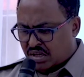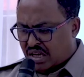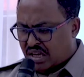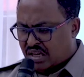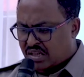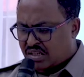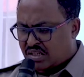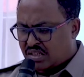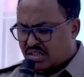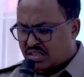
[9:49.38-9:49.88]

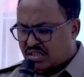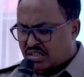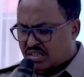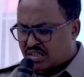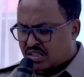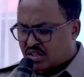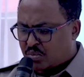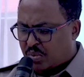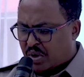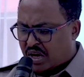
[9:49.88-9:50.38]
And this is
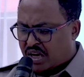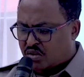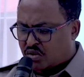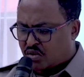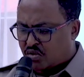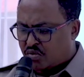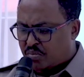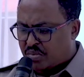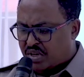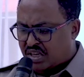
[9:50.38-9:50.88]
in spite
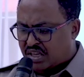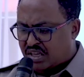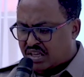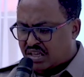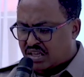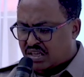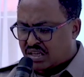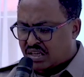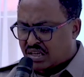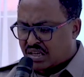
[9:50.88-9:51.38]
of
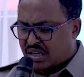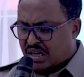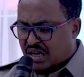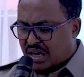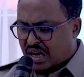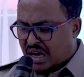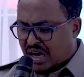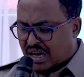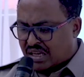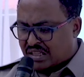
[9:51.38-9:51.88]
making
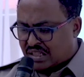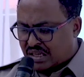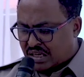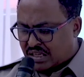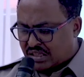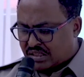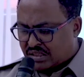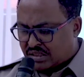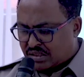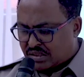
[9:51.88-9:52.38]
at
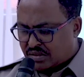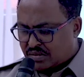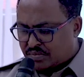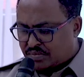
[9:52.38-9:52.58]
least